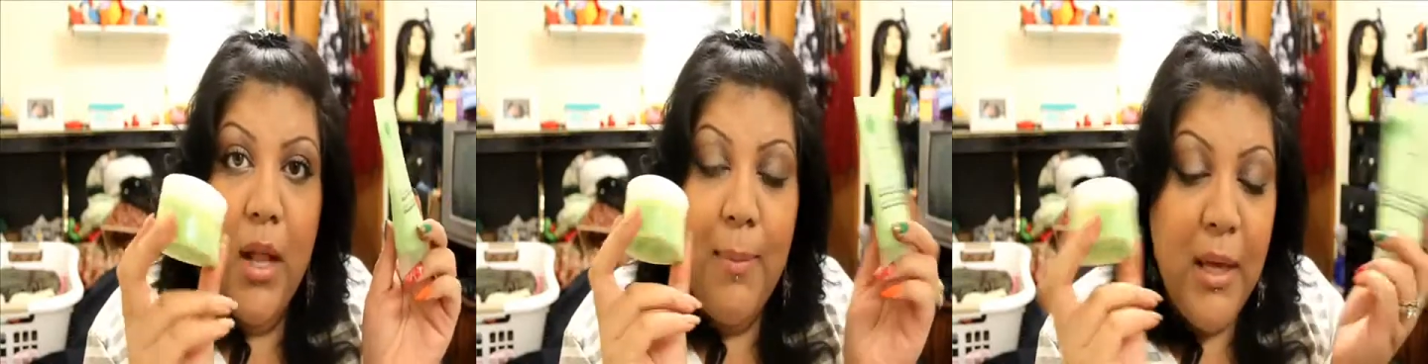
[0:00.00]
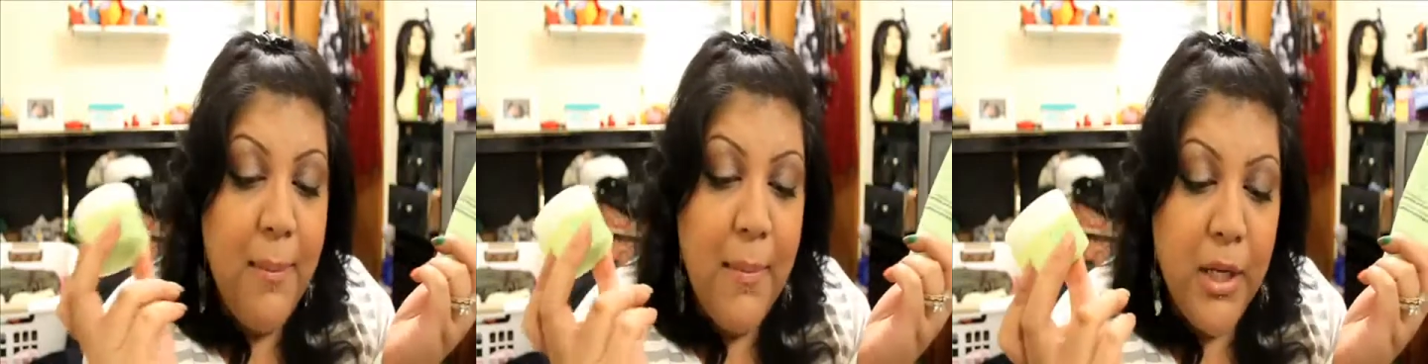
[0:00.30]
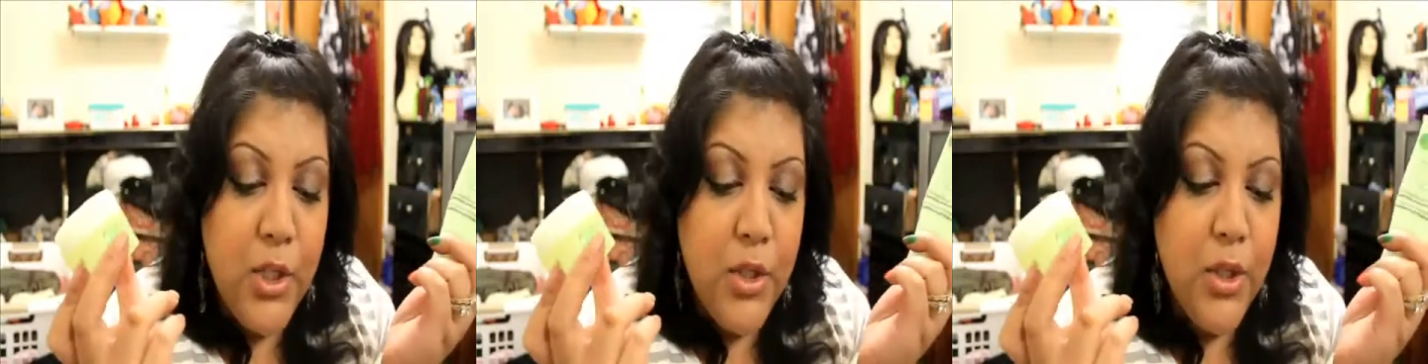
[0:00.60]
make a
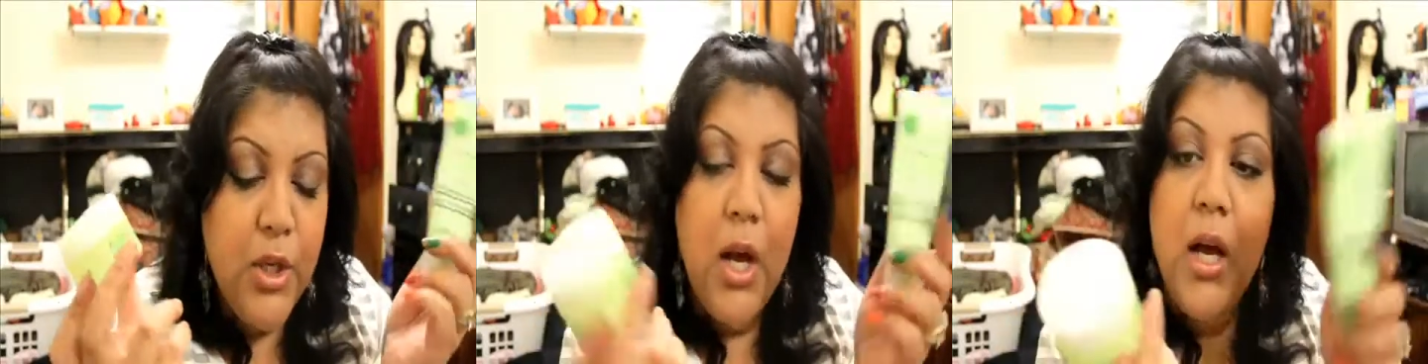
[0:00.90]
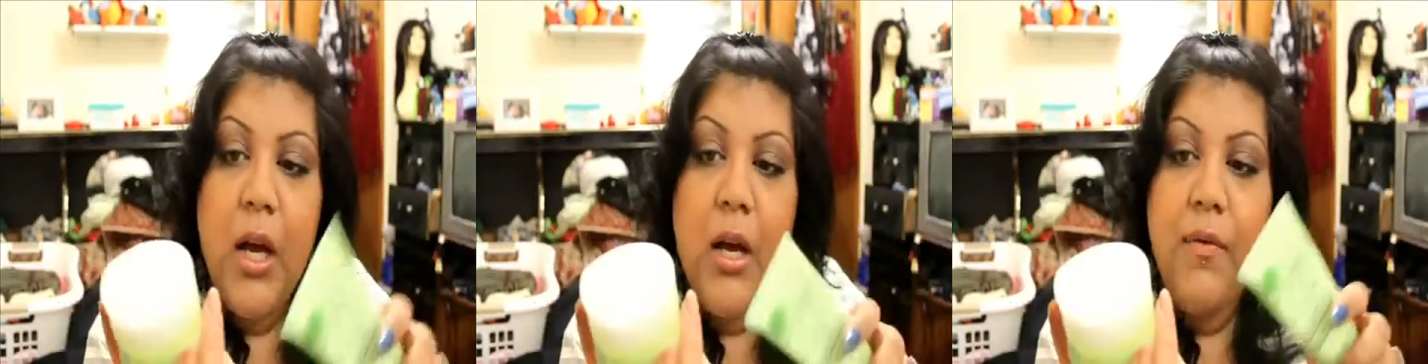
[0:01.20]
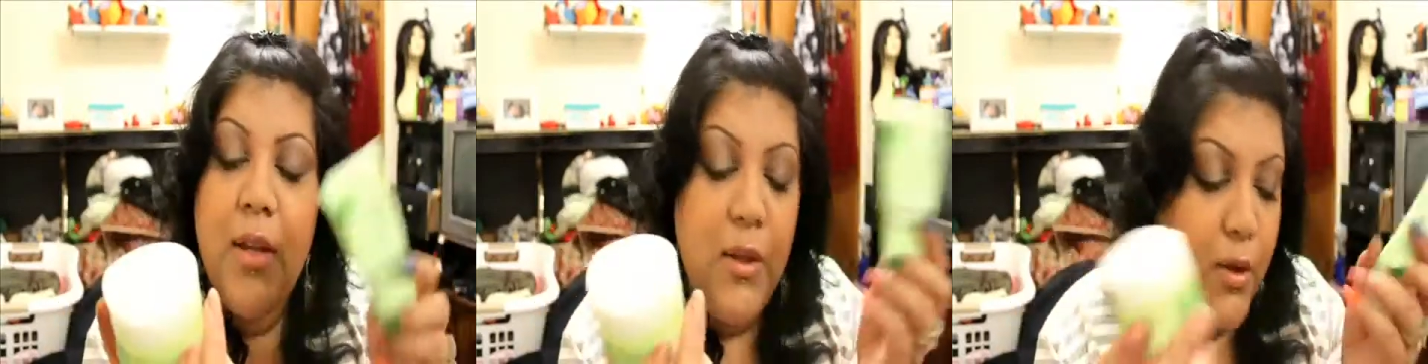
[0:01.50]
mixture
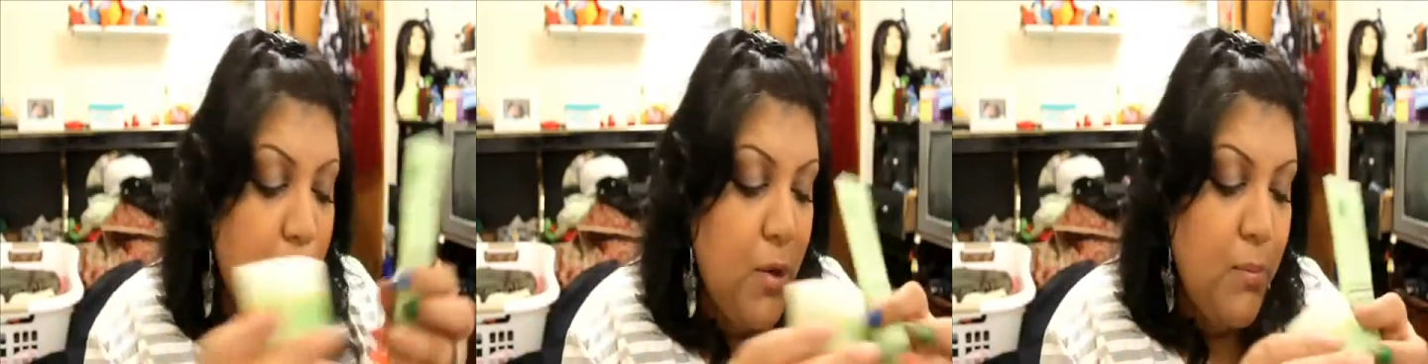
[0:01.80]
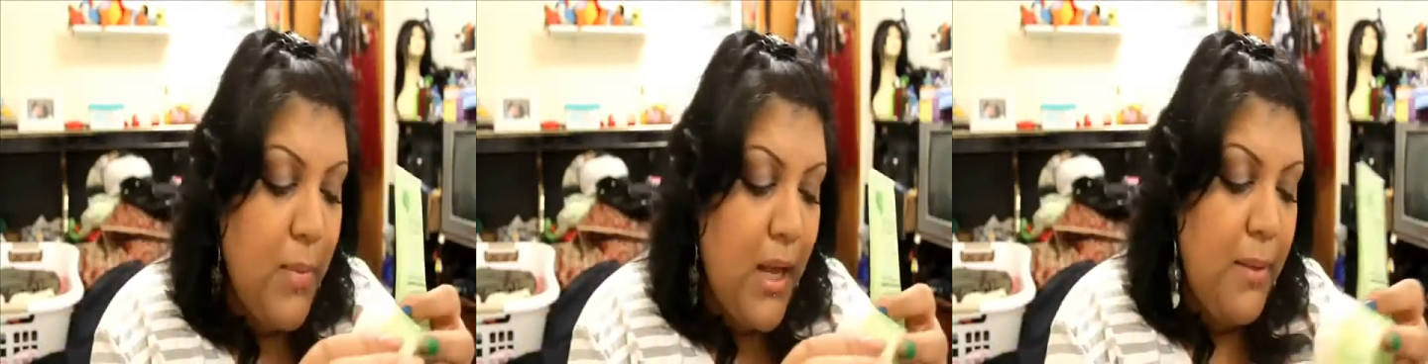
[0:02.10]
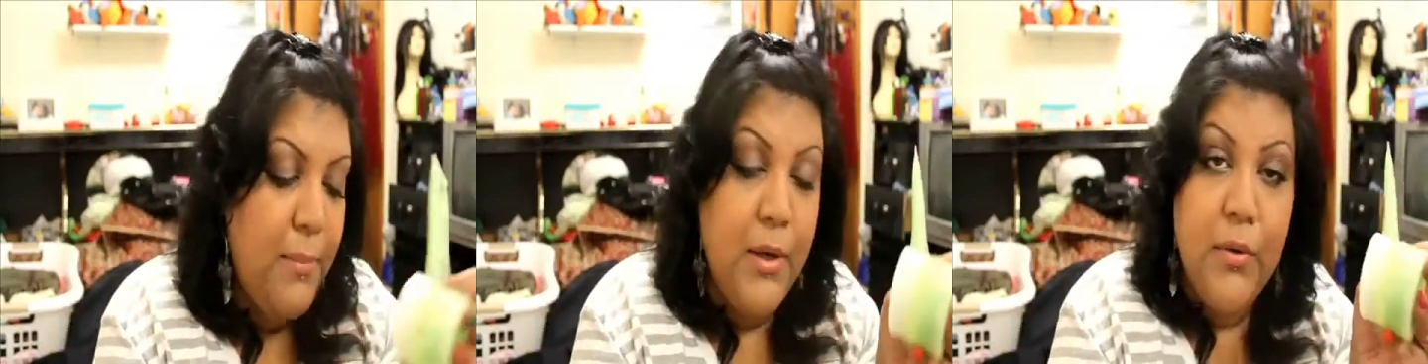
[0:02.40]
of either my
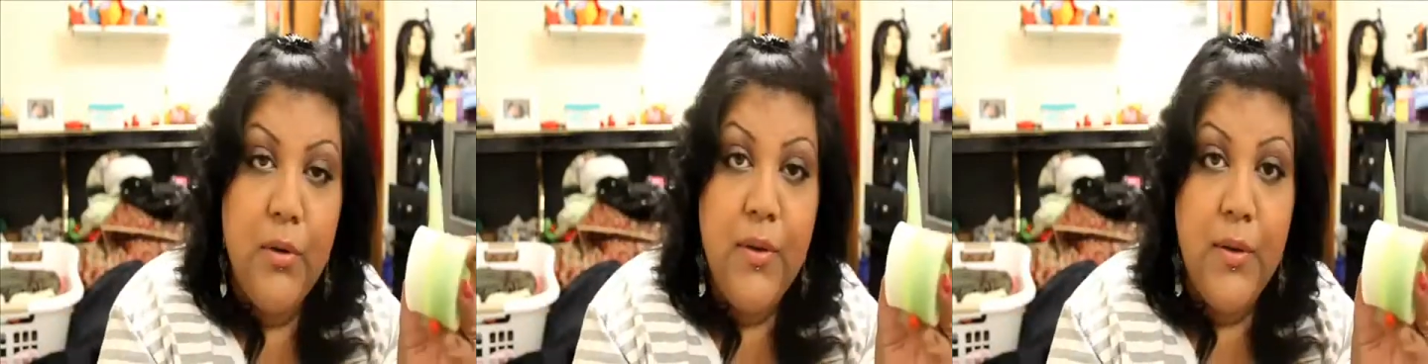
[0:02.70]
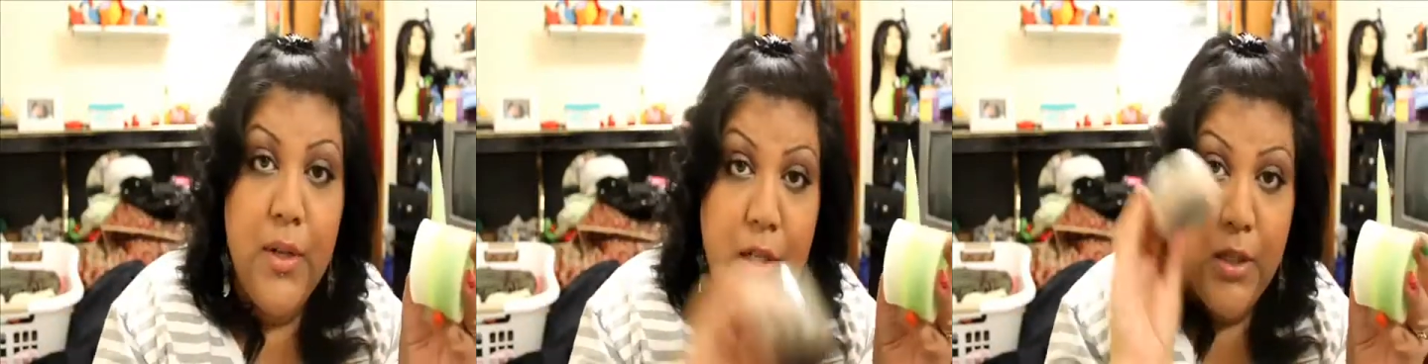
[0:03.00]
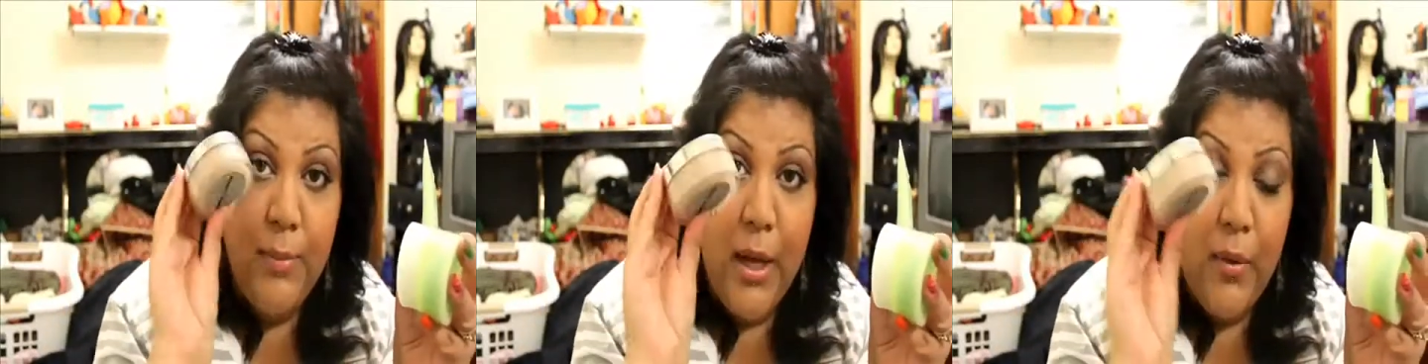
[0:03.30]
mineral
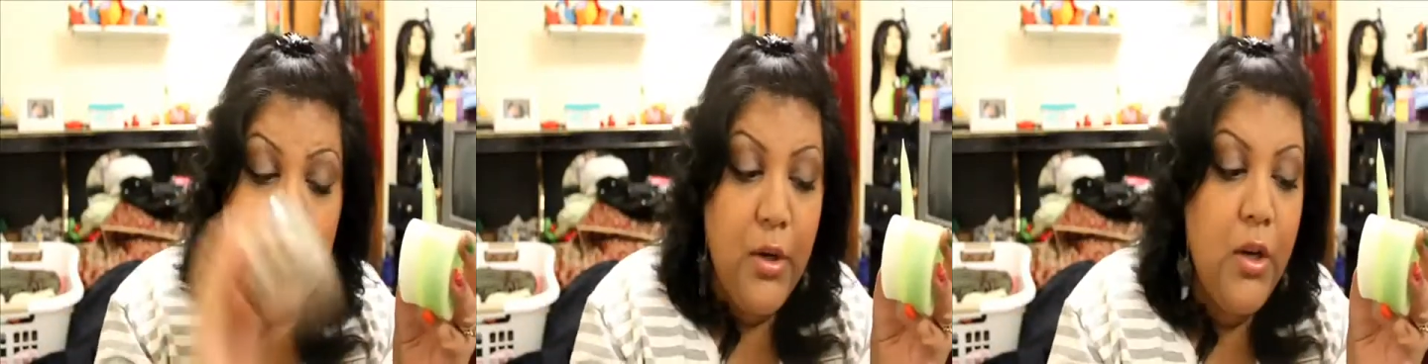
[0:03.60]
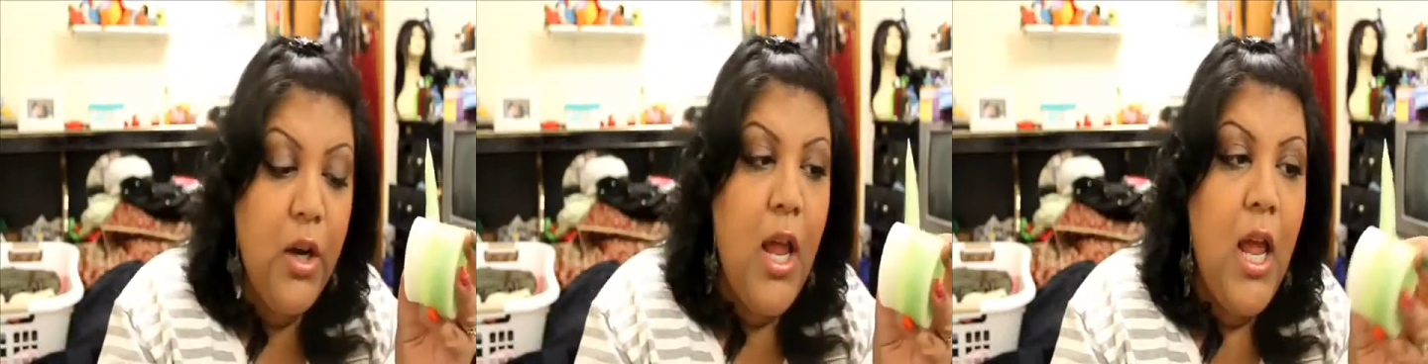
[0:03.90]
foundation powder